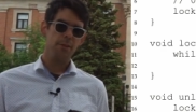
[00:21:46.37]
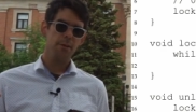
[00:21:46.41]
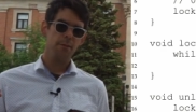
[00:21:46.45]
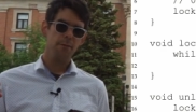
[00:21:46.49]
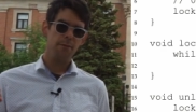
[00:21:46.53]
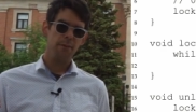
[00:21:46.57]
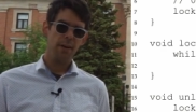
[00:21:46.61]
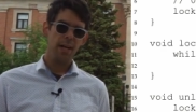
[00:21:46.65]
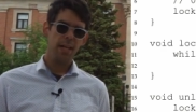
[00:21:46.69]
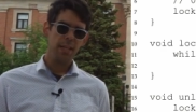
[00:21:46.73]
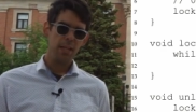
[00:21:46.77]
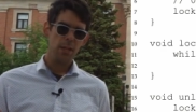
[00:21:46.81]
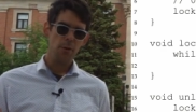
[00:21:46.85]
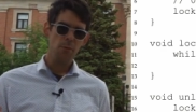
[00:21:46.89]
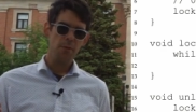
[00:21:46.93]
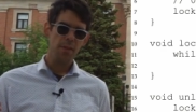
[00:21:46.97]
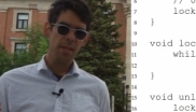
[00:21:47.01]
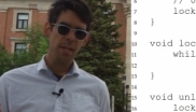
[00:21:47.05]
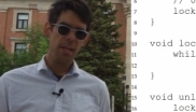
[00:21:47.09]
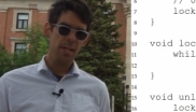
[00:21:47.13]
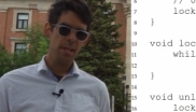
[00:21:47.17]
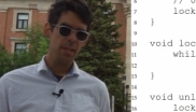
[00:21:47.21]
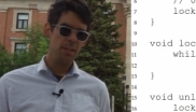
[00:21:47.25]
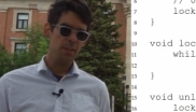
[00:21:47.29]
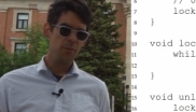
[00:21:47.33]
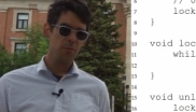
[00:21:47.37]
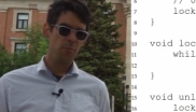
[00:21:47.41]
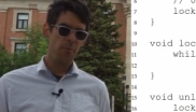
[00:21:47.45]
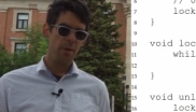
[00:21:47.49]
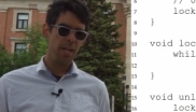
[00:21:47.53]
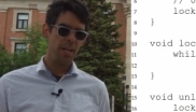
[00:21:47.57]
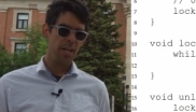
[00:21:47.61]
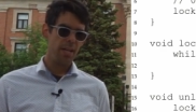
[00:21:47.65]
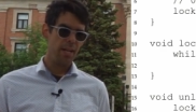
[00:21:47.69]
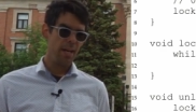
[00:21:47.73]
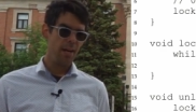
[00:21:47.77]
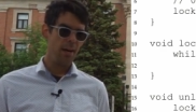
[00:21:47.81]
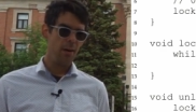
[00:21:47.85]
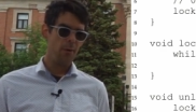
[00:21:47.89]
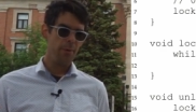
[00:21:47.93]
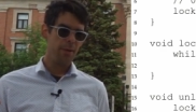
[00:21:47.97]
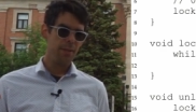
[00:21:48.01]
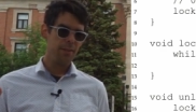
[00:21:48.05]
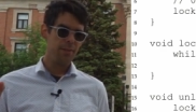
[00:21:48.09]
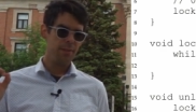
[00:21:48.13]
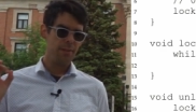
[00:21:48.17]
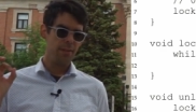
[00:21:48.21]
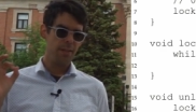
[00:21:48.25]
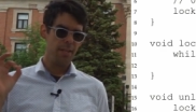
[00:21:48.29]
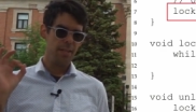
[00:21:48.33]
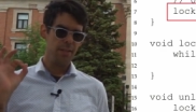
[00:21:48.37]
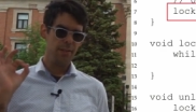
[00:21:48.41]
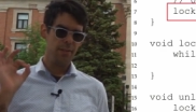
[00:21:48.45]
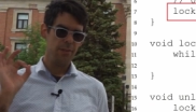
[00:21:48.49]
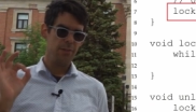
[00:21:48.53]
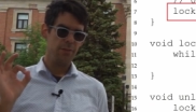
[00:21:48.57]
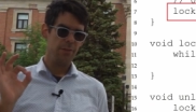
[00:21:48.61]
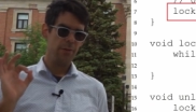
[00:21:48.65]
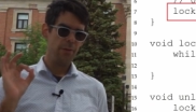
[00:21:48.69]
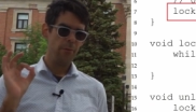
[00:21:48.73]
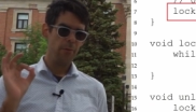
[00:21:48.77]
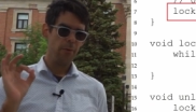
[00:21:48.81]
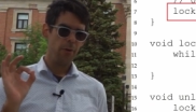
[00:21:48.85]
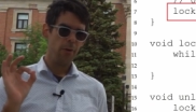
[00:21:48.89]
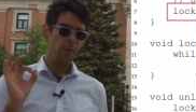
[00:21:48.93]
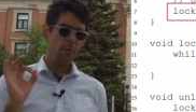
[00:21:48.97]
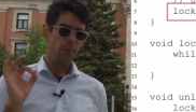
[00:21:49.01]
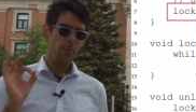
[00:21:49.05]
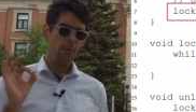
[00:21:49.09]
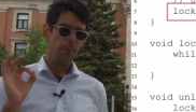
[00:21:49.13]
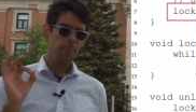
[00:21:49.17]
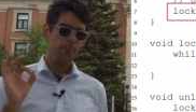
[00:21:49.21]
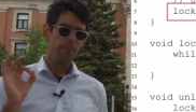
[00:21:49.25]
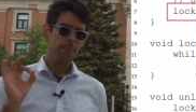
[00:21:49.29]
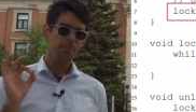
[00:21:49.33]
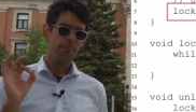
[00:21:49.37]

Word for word: The value that it is right now is, is zero.